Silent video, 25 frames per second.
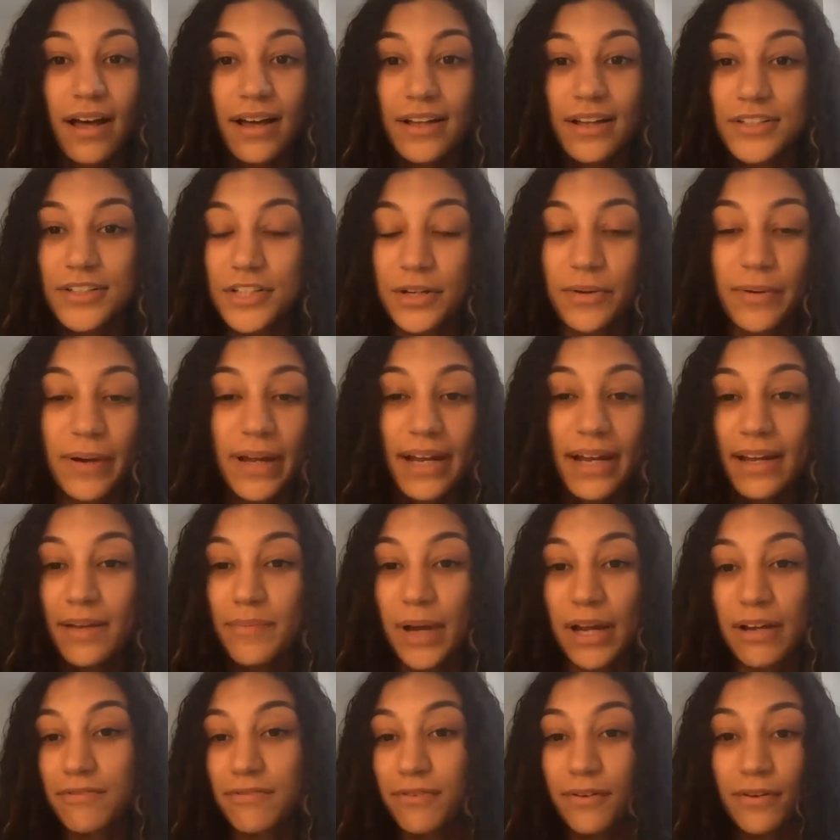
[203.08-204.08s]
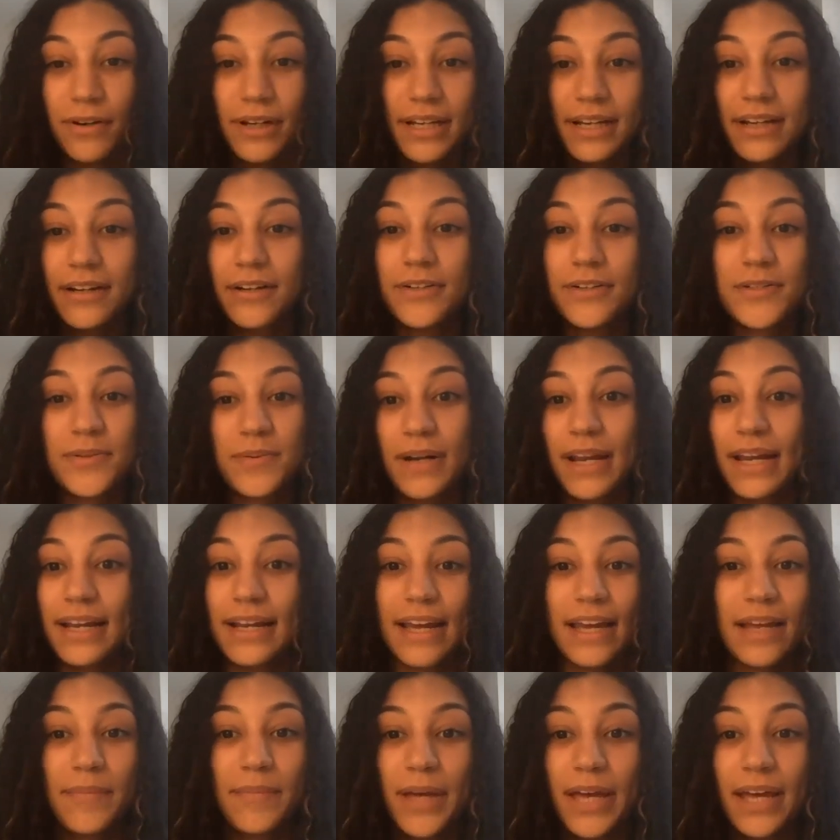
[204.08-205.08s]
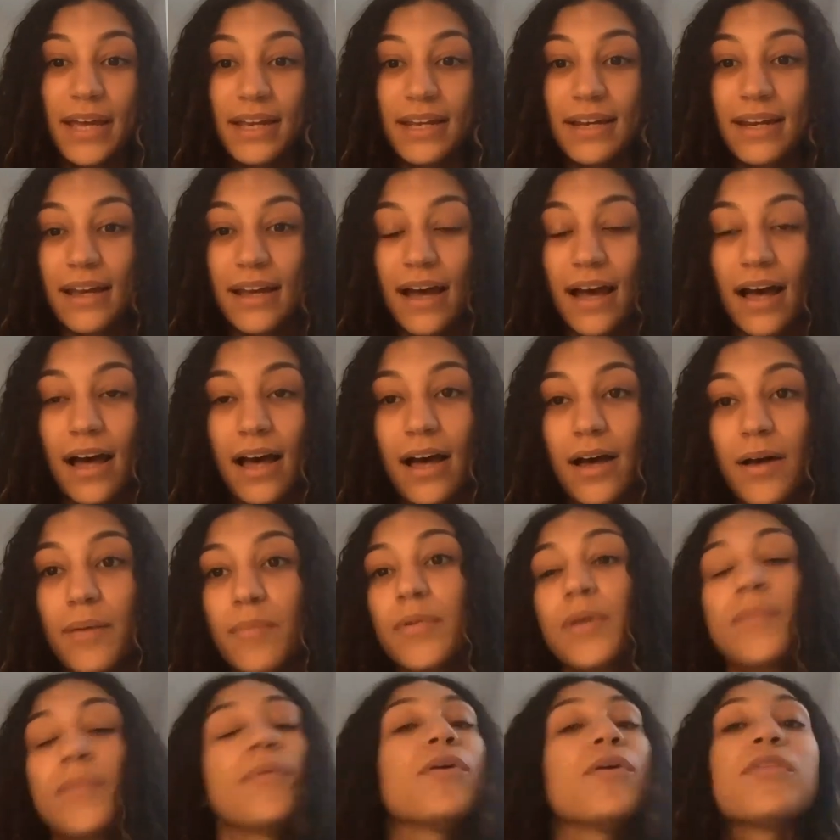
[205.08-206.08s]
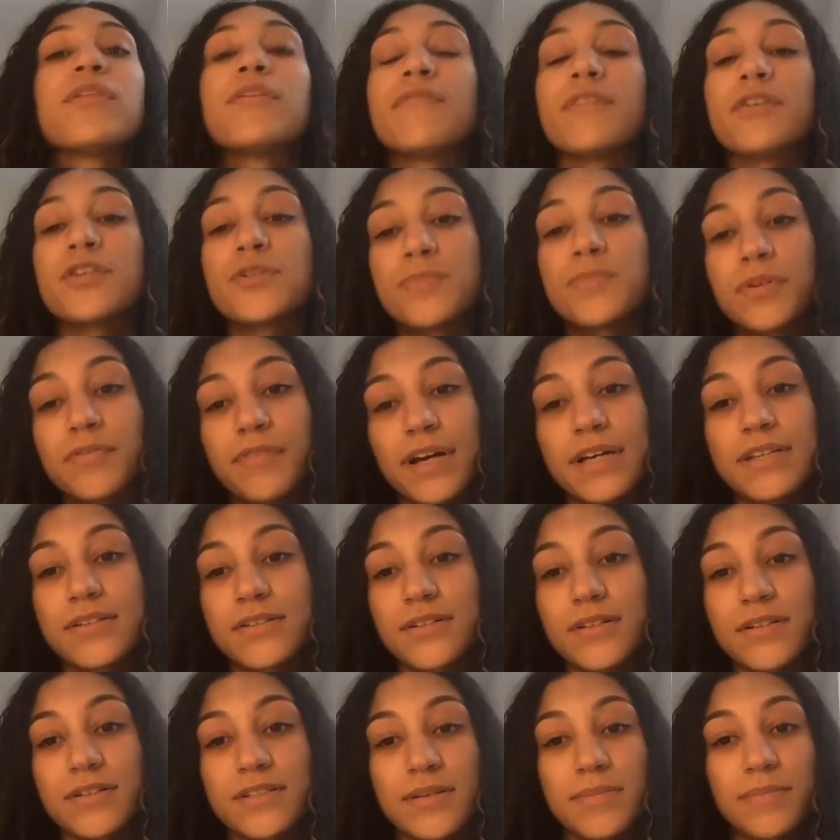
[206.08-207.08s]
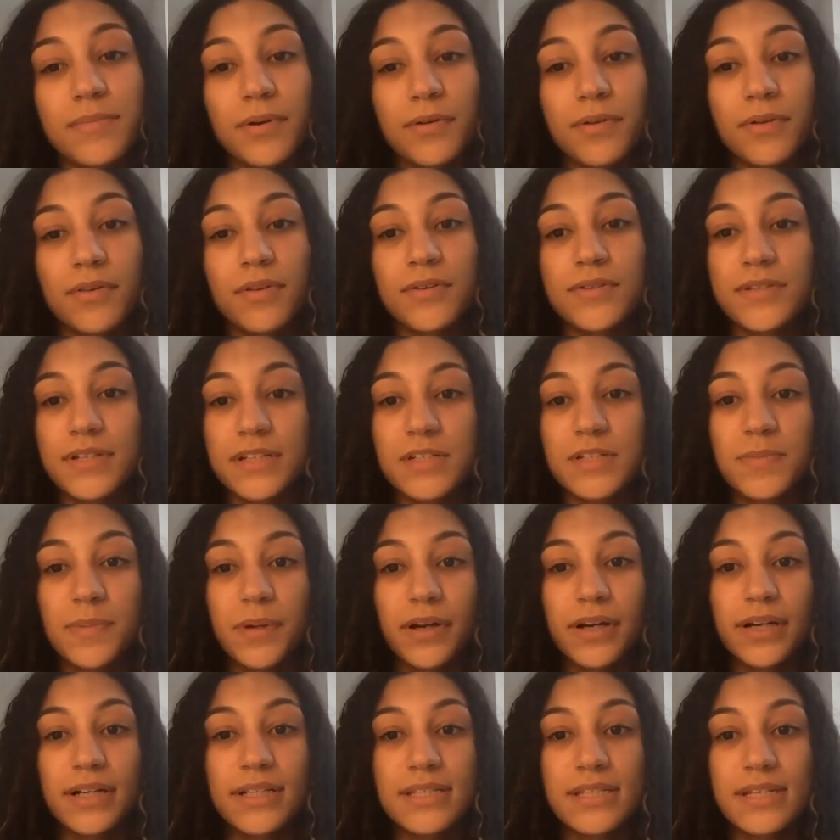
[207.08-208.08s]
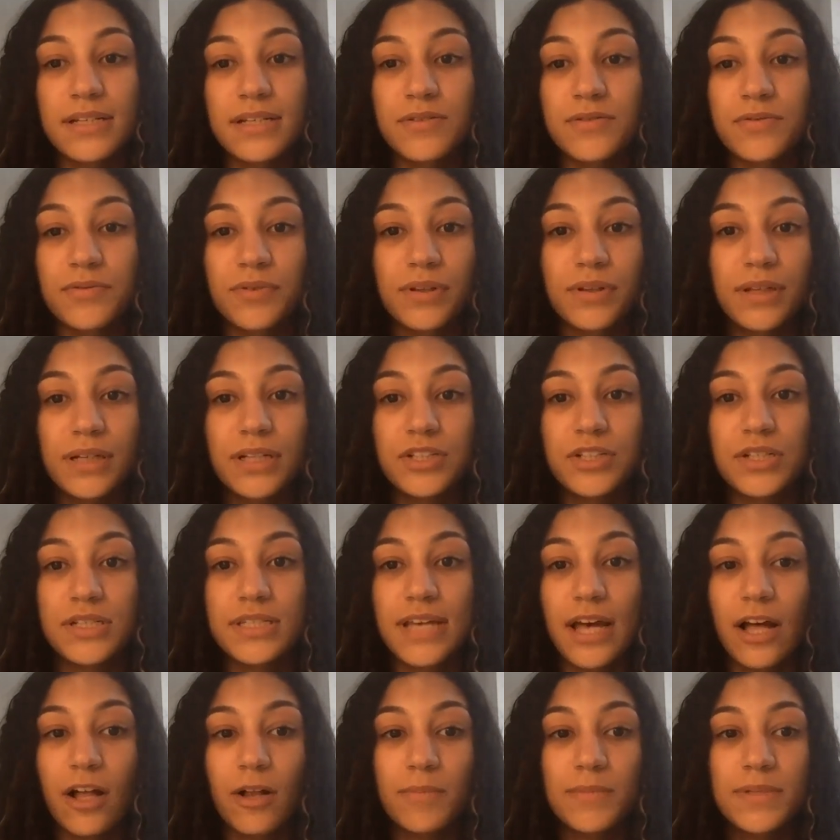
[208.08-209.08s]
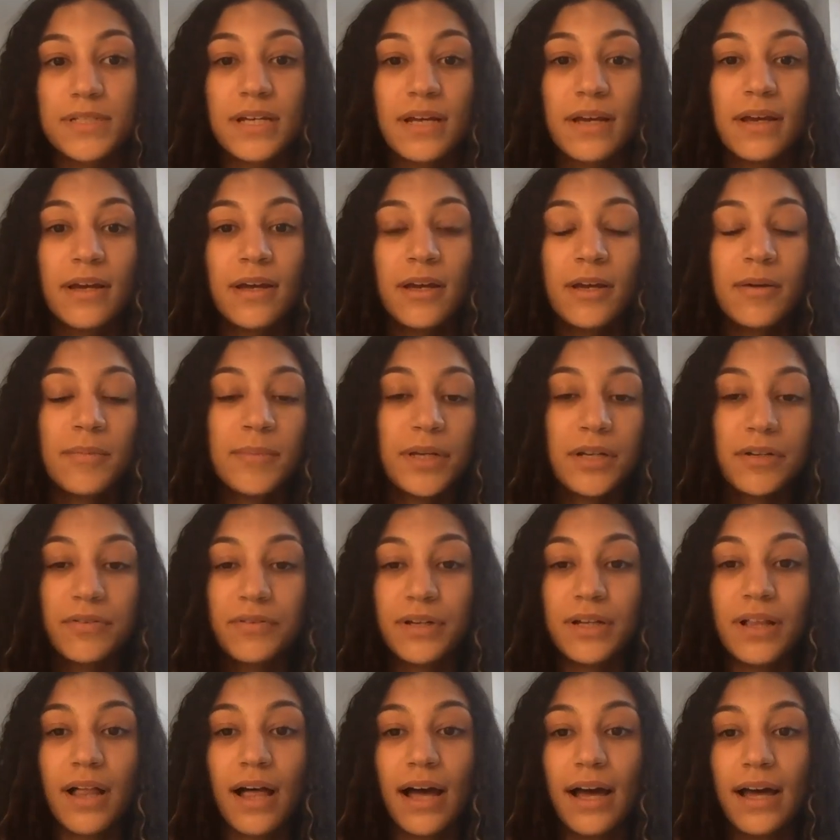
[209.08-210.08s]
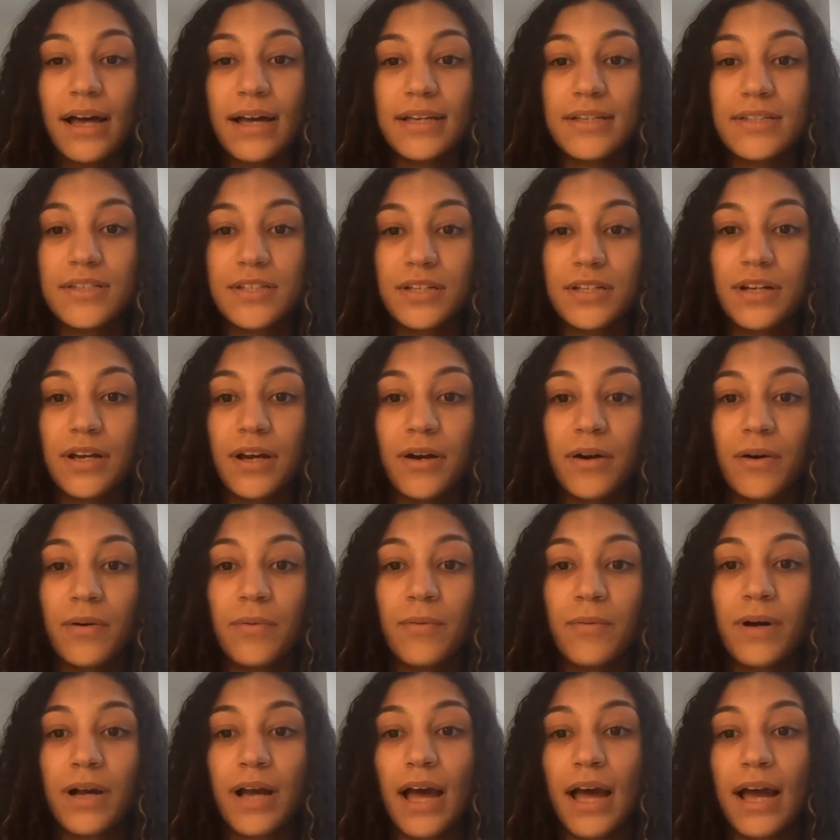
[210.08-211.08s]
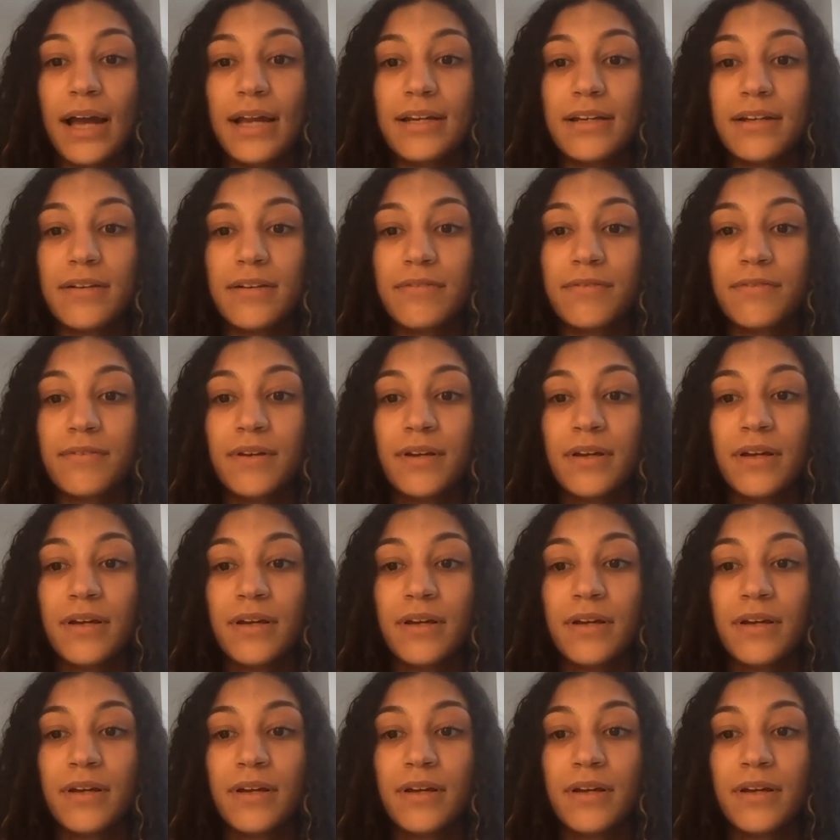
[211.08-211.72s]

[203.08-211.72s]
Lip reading: doing in my 4 years when I came in. But both of those professors and both of those experiences really just helped me to realize, you know, what kind of,